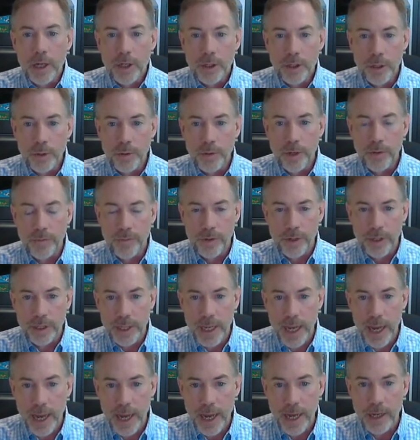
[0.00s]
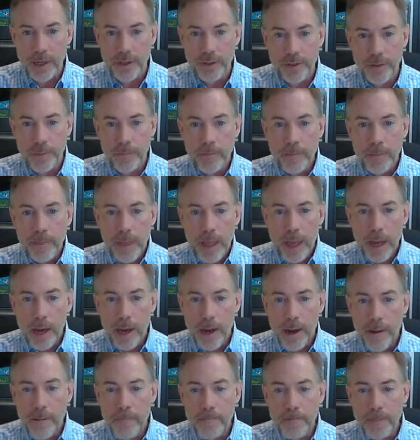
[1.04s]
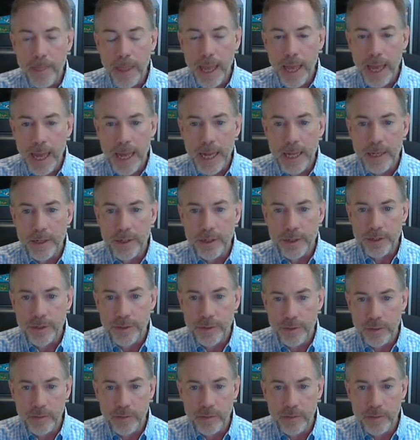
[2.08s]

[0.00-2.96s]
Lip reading: 2 different tags, and